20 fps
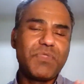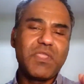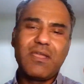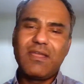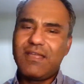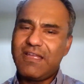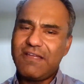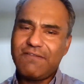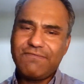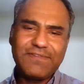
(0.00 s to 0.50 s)

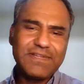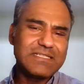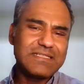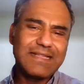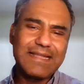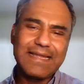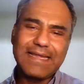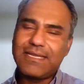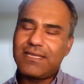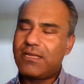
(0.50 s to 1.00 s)
if it's
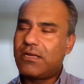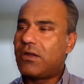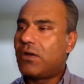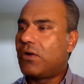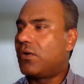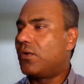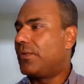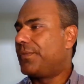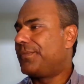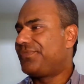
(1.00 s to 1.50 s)
like you
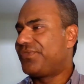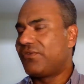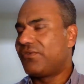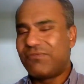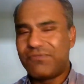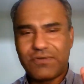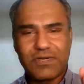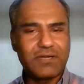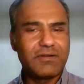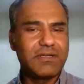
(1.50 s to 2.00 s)
know
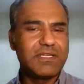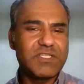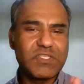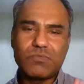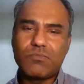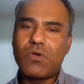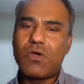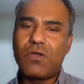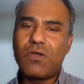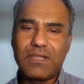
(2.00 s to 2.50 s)
very
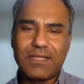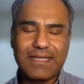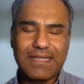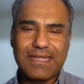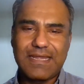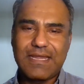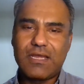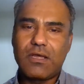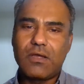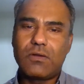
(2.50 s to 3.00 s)
small
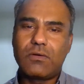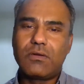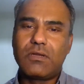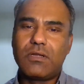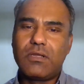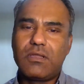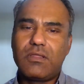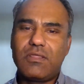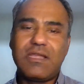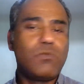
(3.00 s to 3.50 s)
account
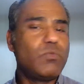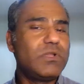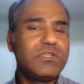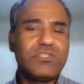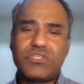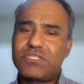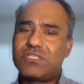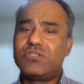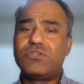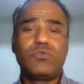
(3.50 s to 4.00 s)
then we'll
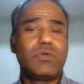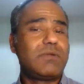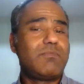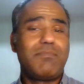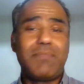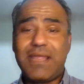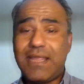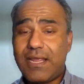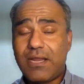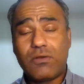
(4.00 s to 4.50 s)
just do it
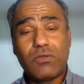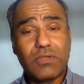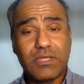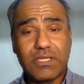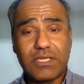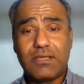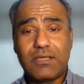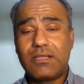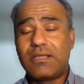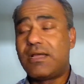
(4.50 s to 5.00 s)

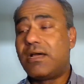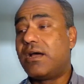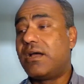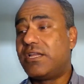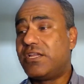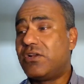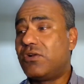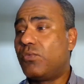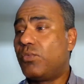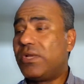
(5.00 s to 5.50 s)
manually uh,
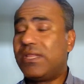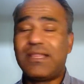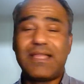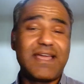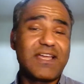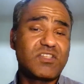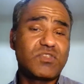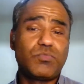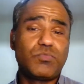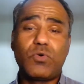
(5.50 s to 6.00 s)
you know we'll
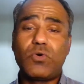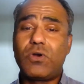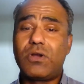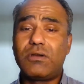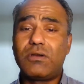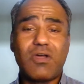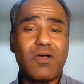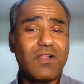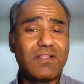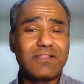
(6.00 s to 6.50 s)
export
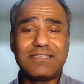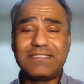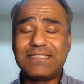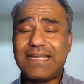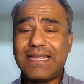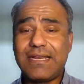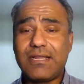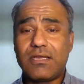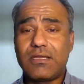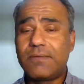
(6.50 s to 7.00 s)
all the
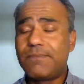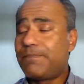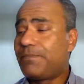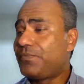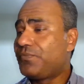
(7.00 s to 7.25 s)
data